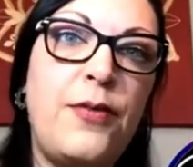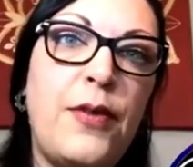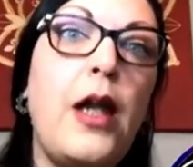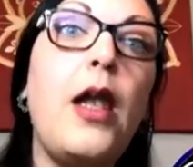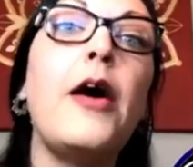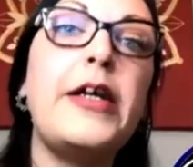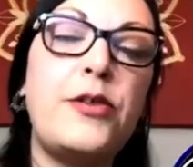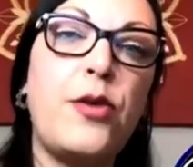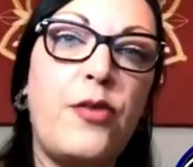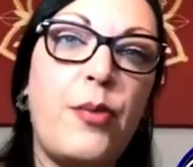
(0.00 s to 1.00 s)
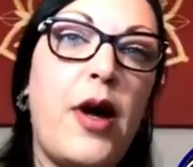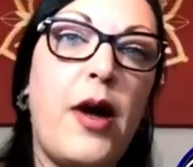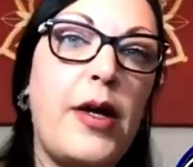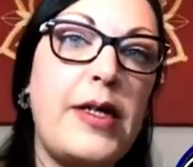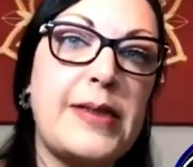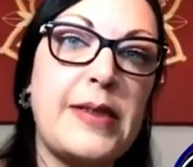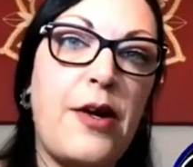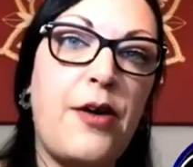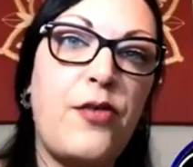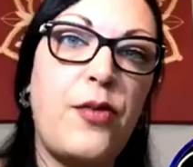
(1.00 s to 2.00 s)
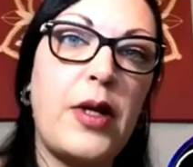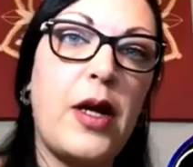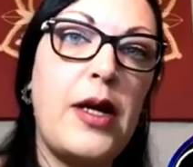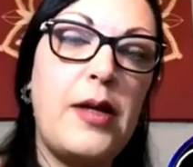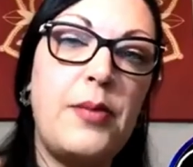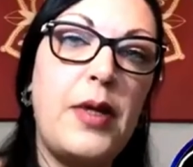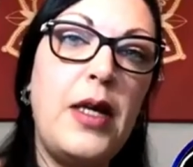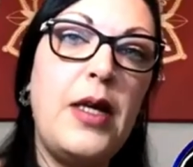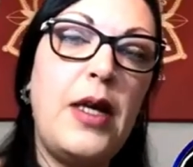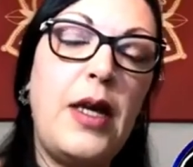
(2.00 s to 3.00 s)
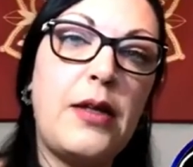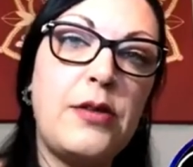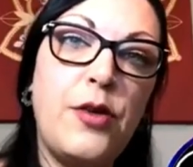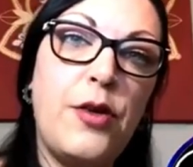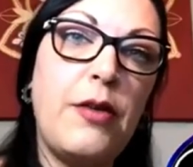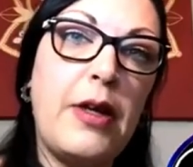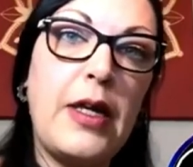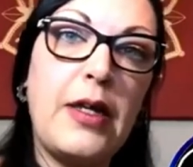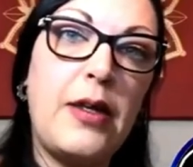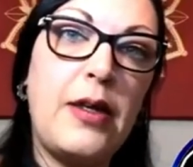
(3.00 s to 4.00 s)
aligned with my higher self, when I am ignoring